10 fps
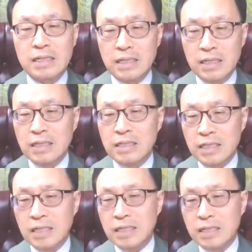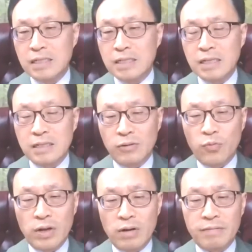it is the
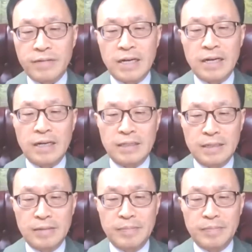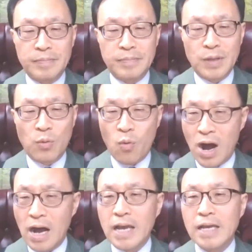will of God.
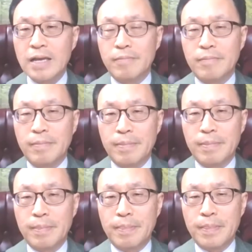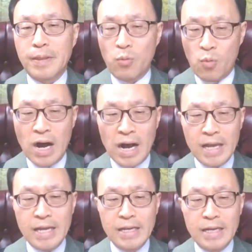Why?
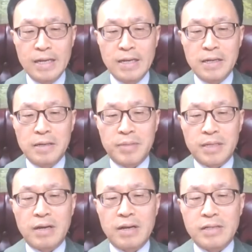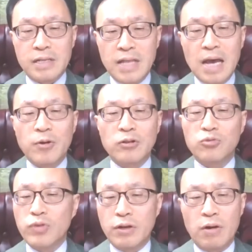Why? Because never
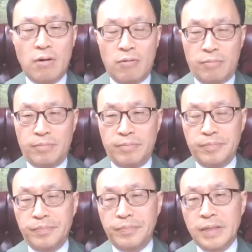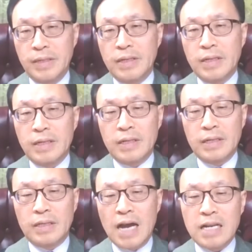do we know.
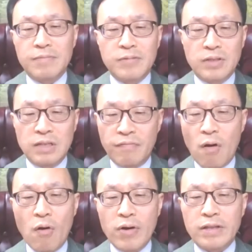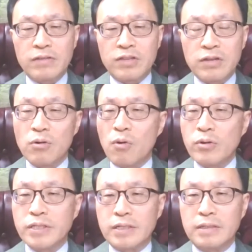Not even a devoted
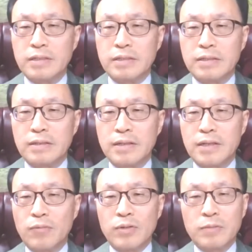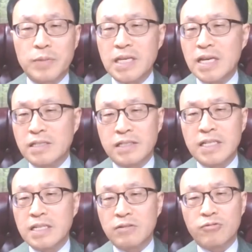theologian with a
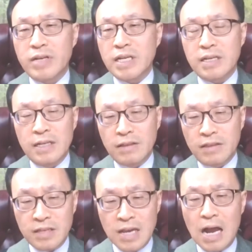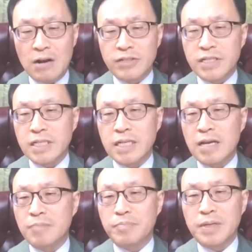PhD degree in theology
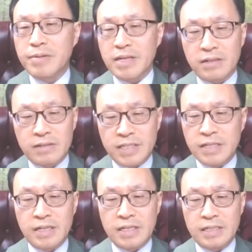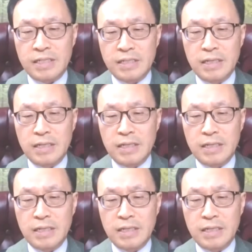and biblical studies